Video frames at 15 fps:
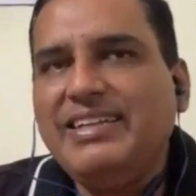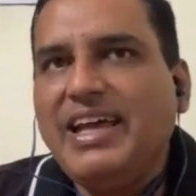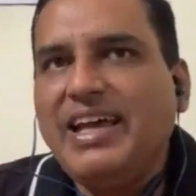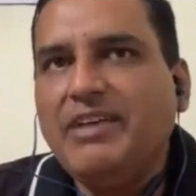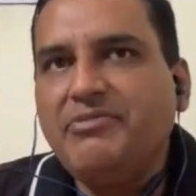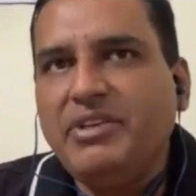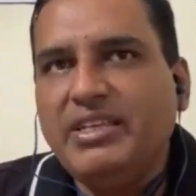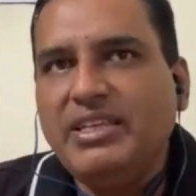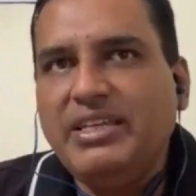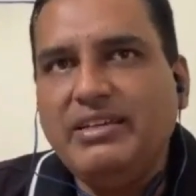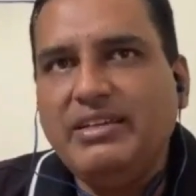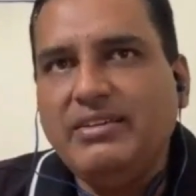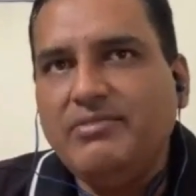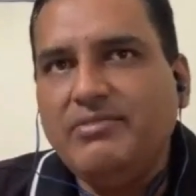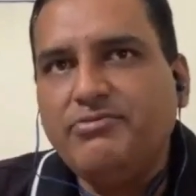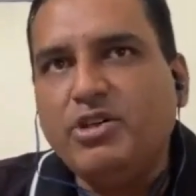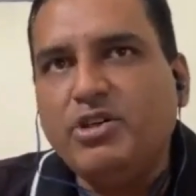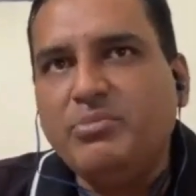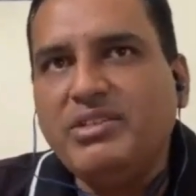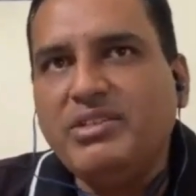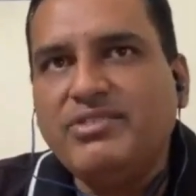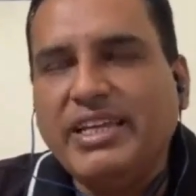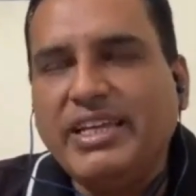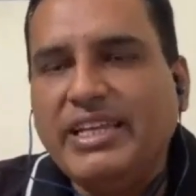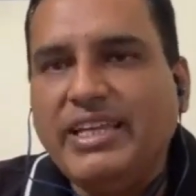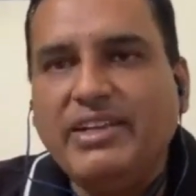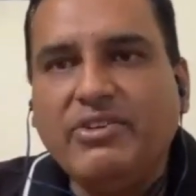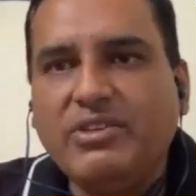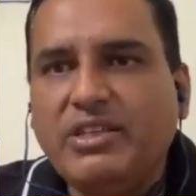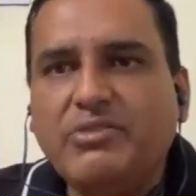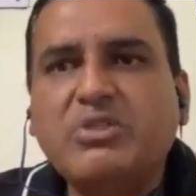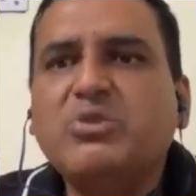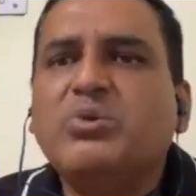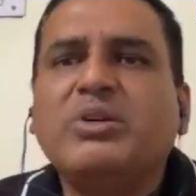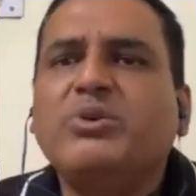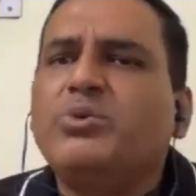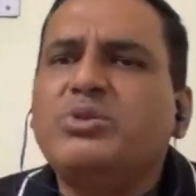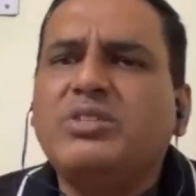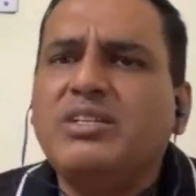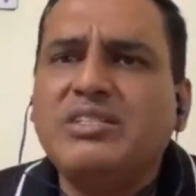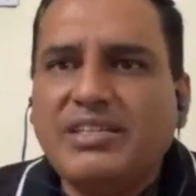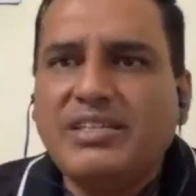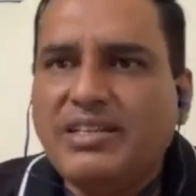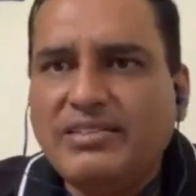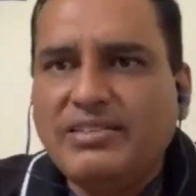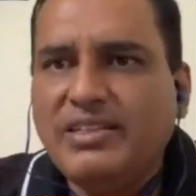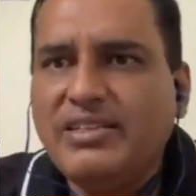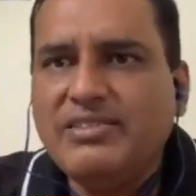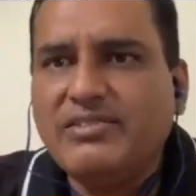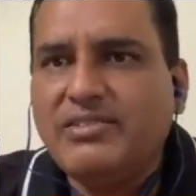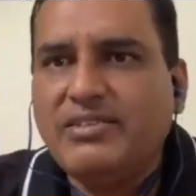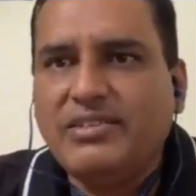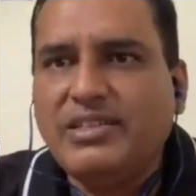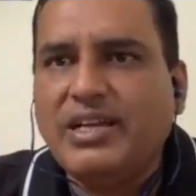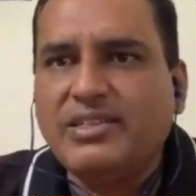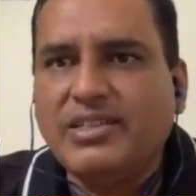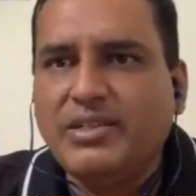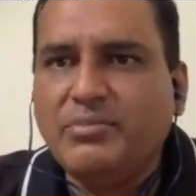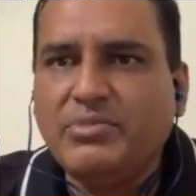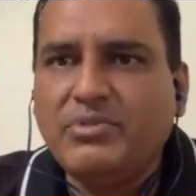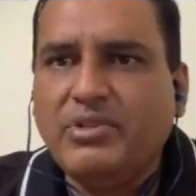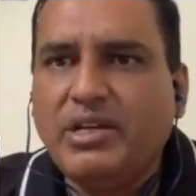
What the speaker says: have any formal training, or there was no coachings and other things at that time.